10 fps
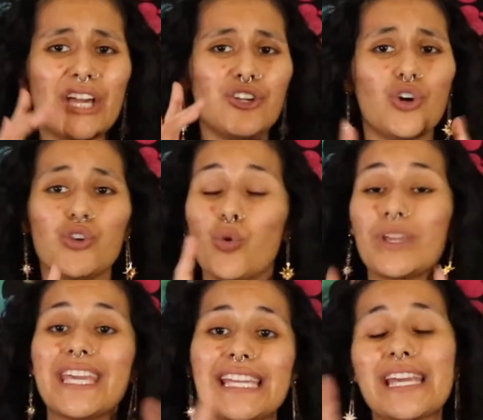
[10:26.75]
you know, you'll
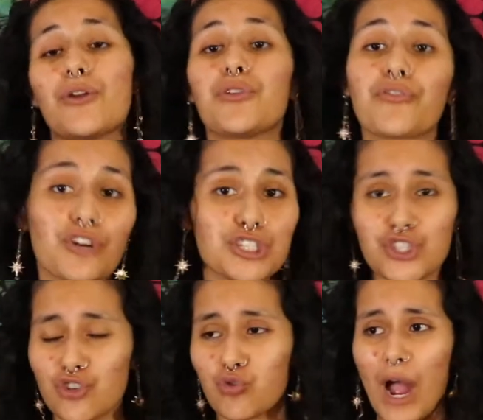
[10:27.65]
get it down on the
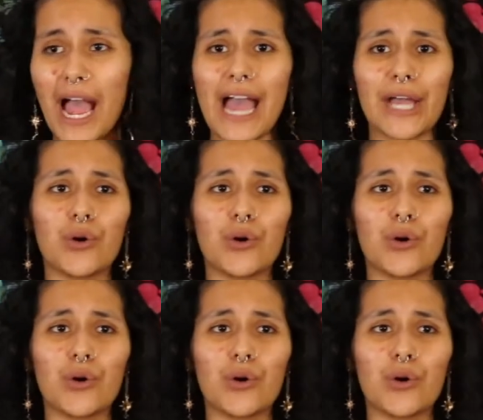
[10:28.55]
first try,